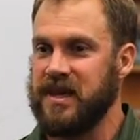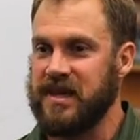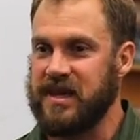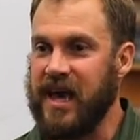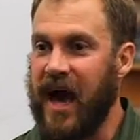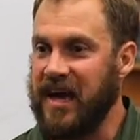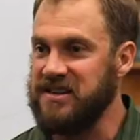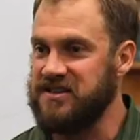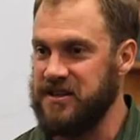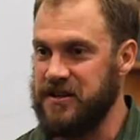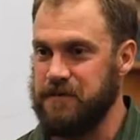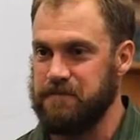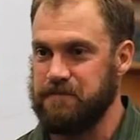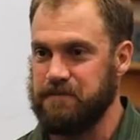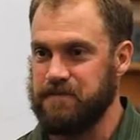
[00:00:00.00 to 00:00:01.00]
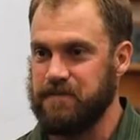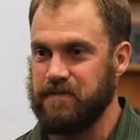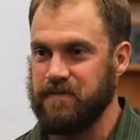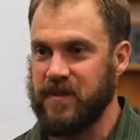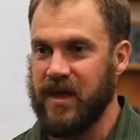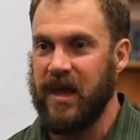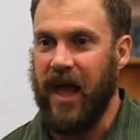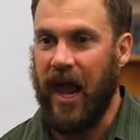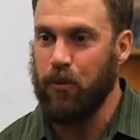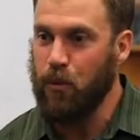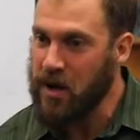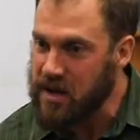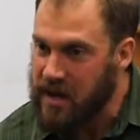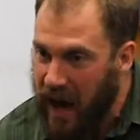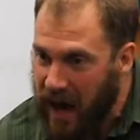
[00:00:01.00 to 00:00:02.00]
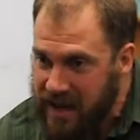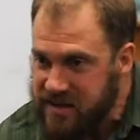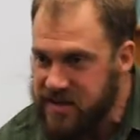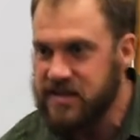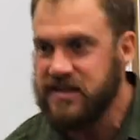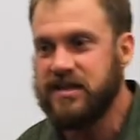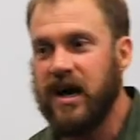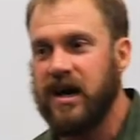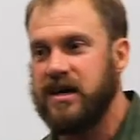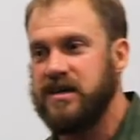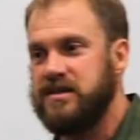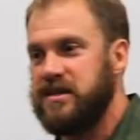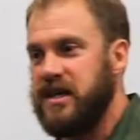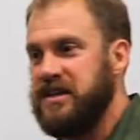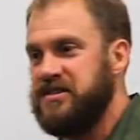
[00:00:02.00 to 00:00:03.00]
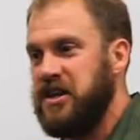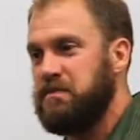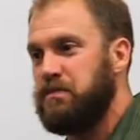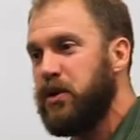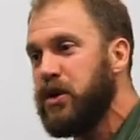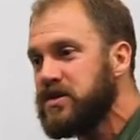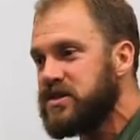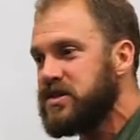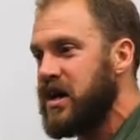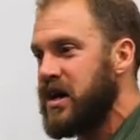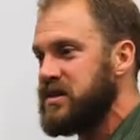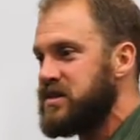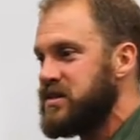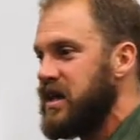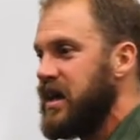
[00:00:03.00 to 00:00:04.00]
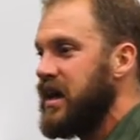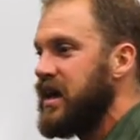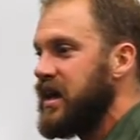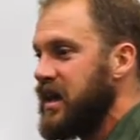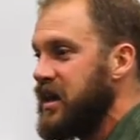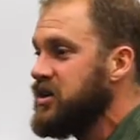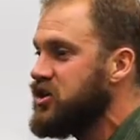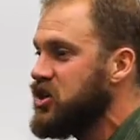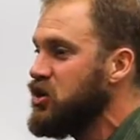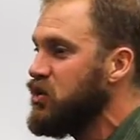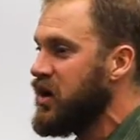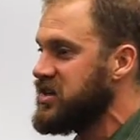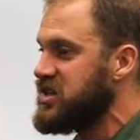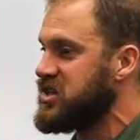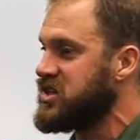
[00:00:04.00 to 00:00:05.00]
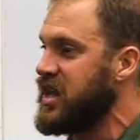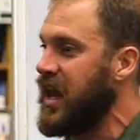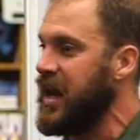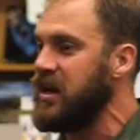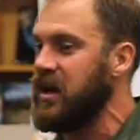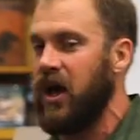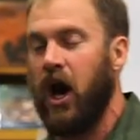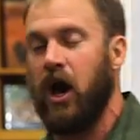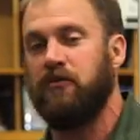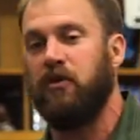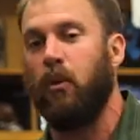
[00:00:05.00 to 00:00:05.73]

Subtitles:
Kaizen. And what kaizen does is it puts us into a state of